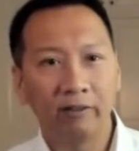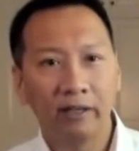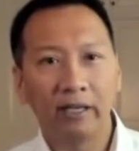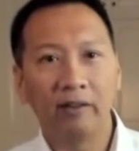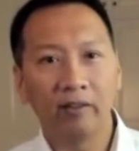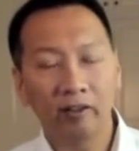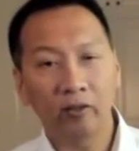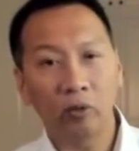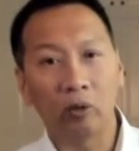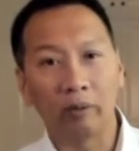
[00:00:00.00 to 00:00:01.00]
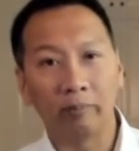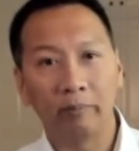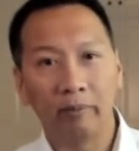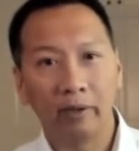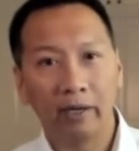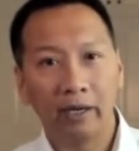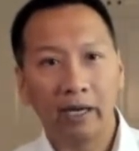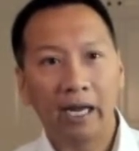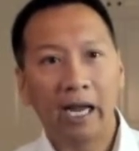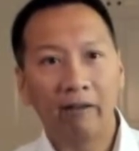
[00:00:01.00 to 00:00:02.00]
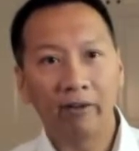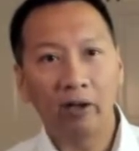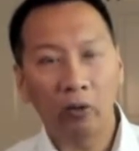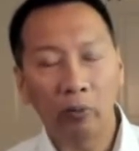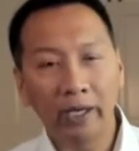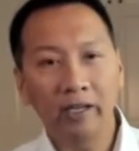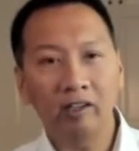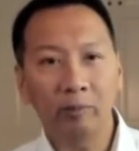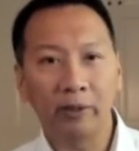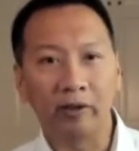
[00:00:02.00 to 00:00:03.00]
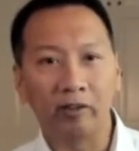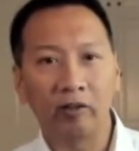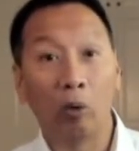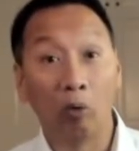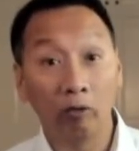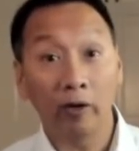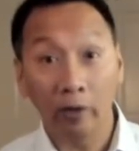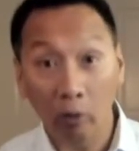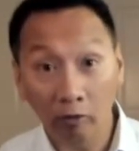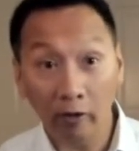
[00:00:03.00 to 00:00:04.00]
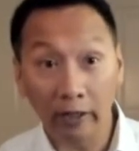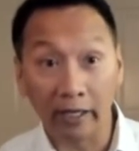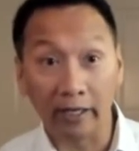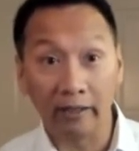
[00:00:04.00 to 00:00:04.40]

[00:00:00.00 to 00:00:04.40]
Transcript: in the storm, having already experienced over and over again